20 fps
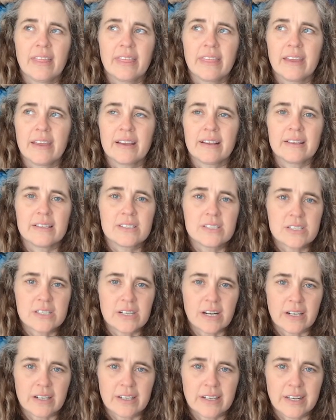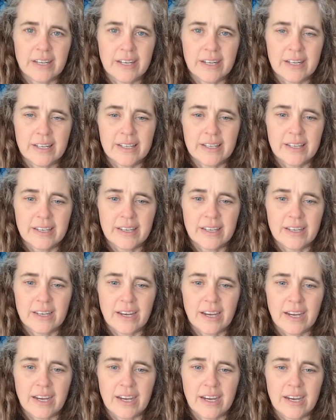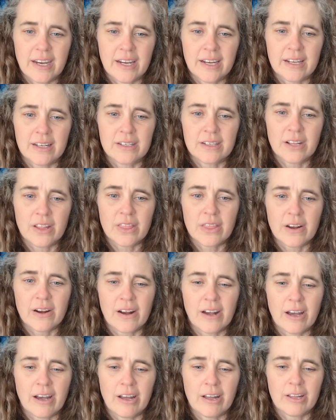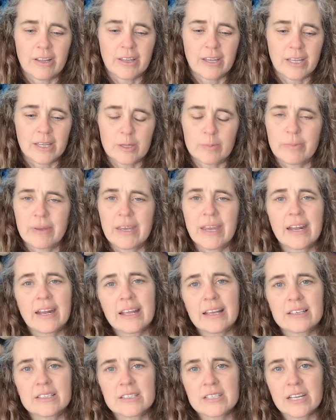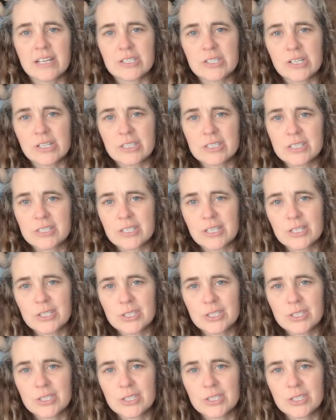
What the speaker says: things started, and they're all at the beginning stages.